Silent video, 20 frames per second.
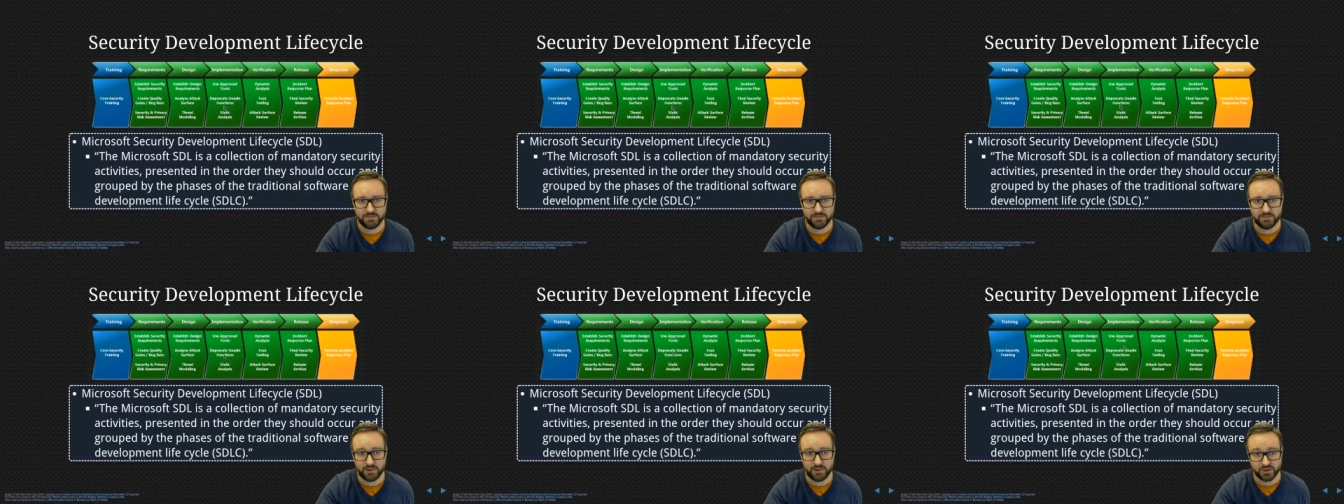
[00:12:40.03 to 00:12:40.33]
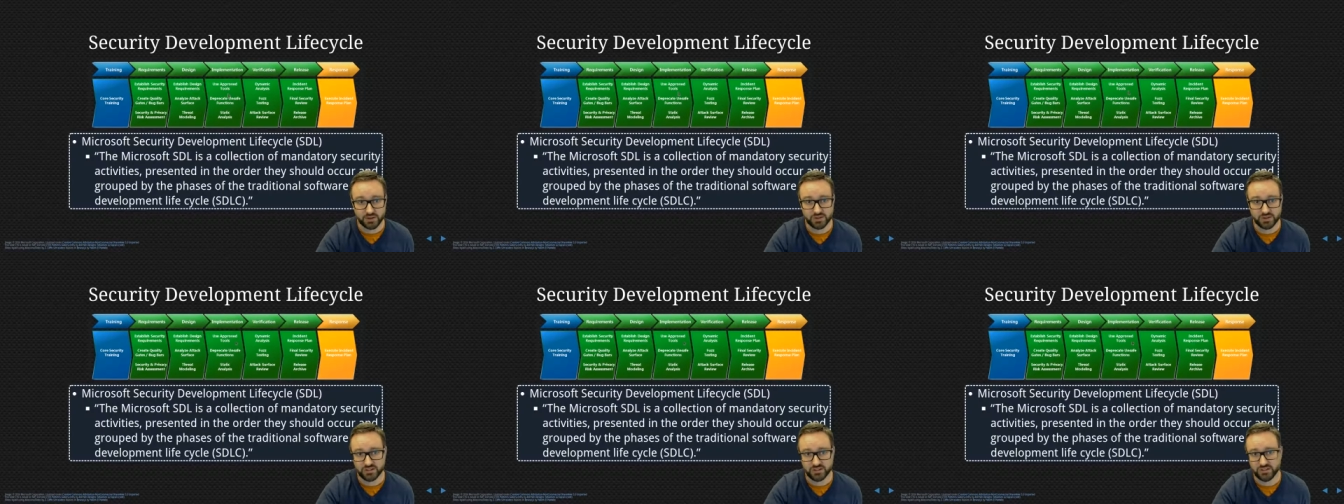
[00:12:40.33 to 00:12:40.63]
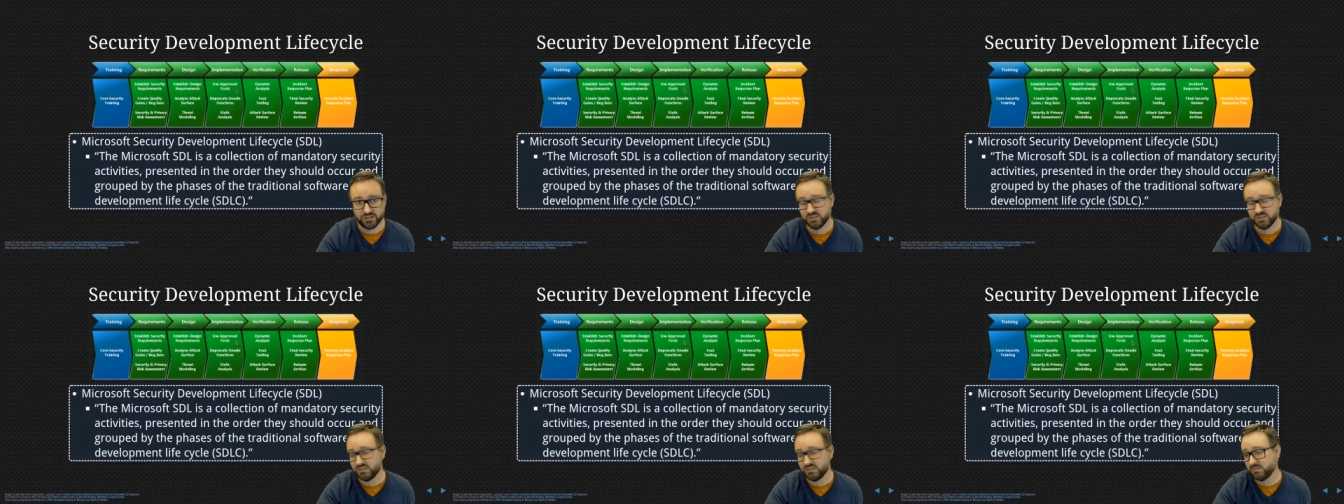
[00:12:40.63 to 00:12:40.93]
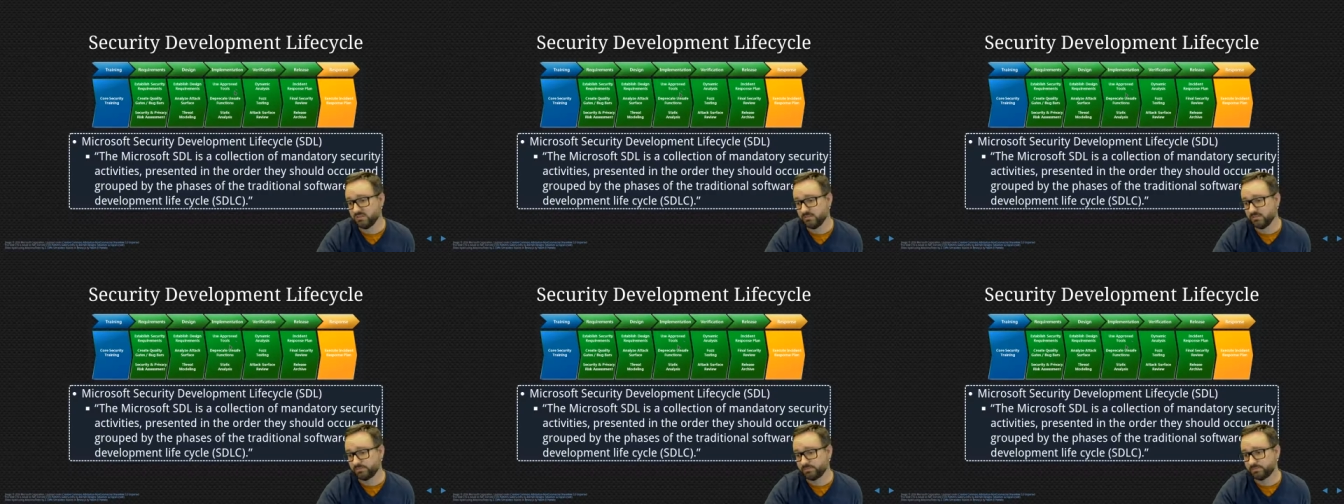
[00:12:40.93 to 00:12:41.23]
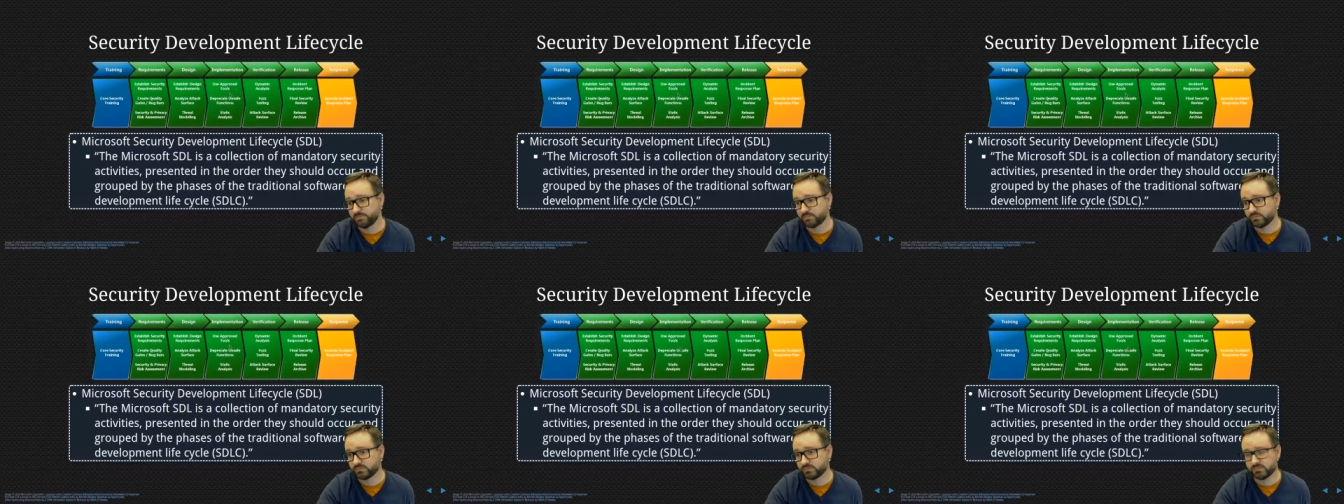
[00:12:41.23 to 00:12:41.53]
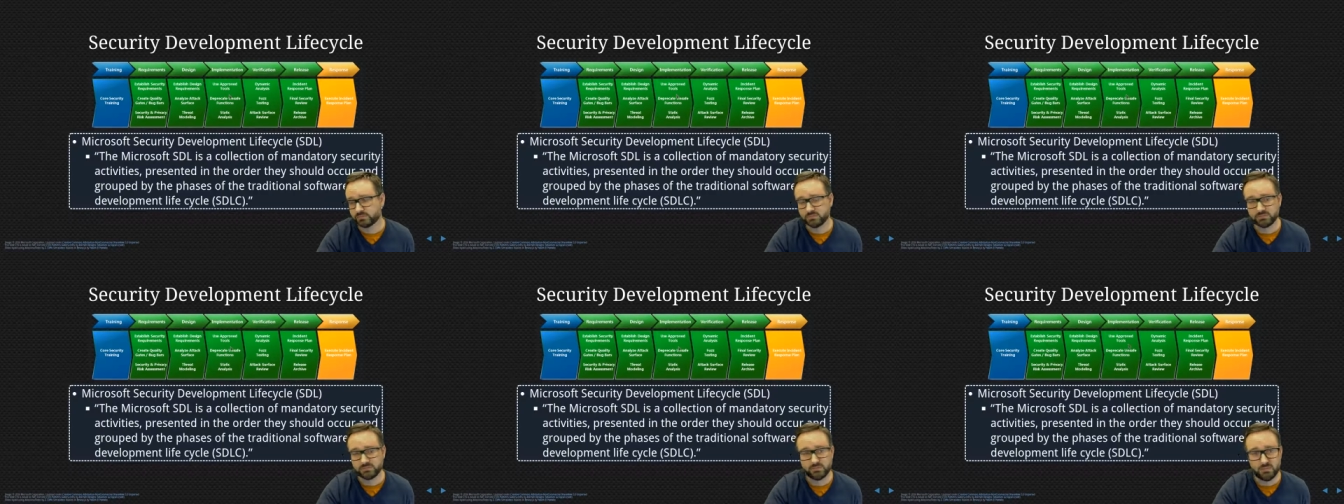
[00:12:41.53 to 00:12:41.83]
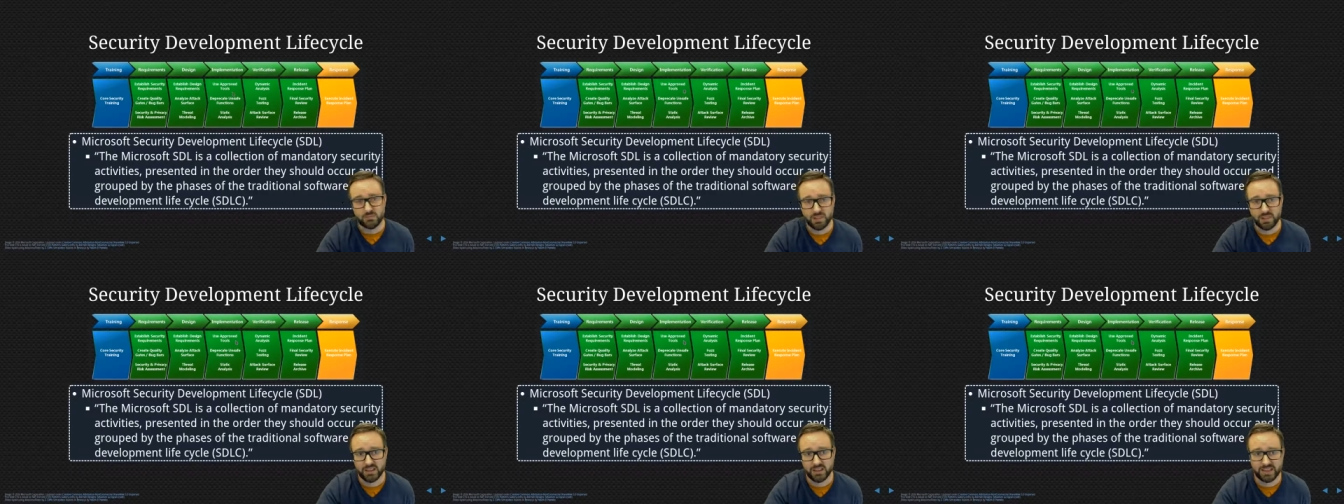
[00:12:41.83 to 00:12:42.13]
functions
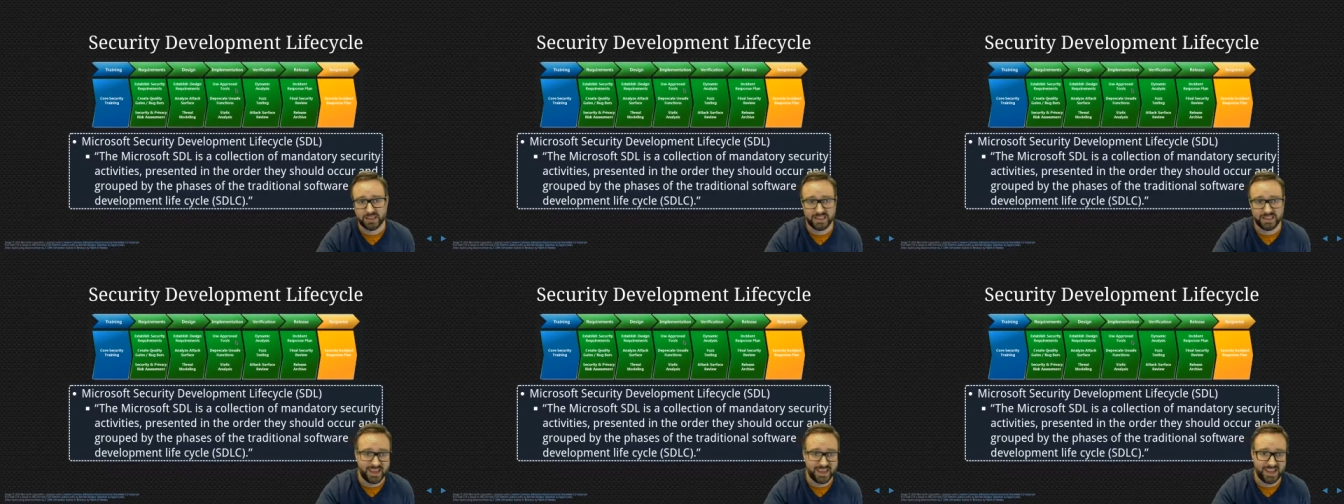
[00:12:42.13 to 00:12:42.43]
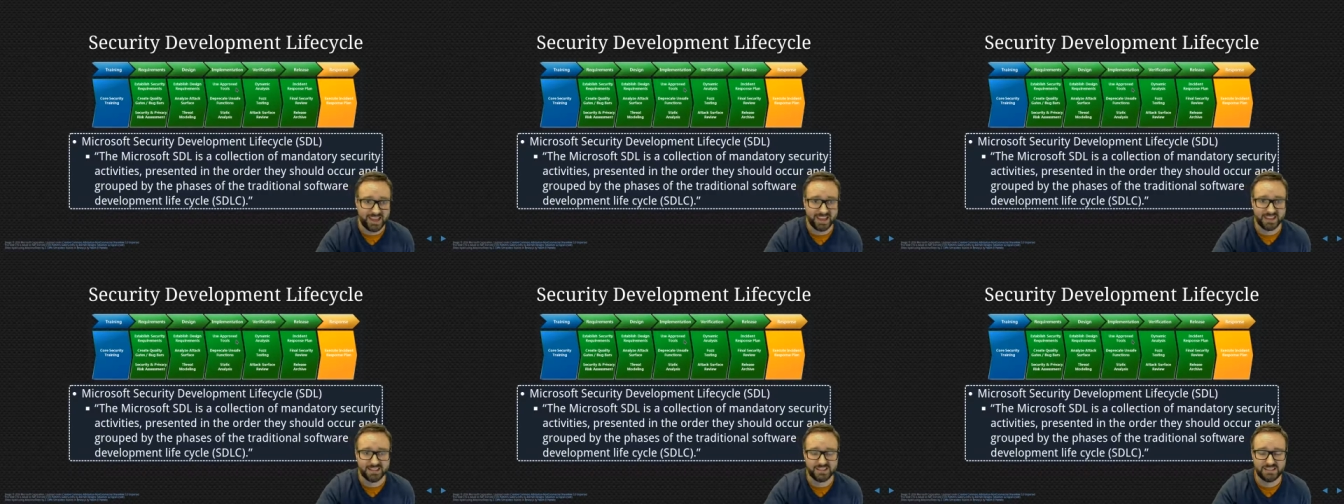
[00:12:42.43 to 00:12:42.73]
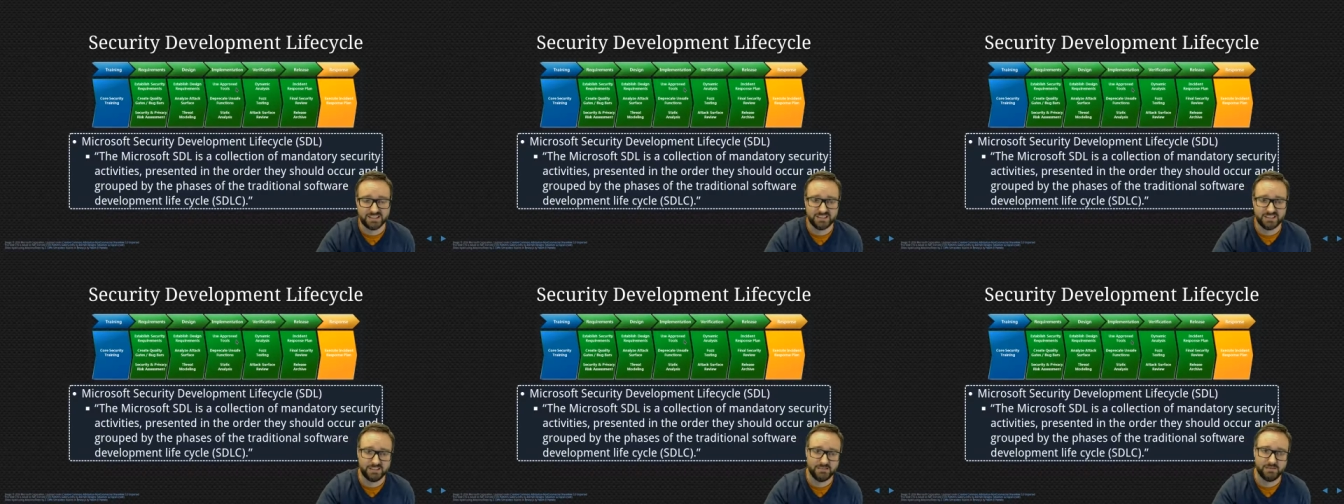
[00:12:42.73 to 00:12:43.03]
like gets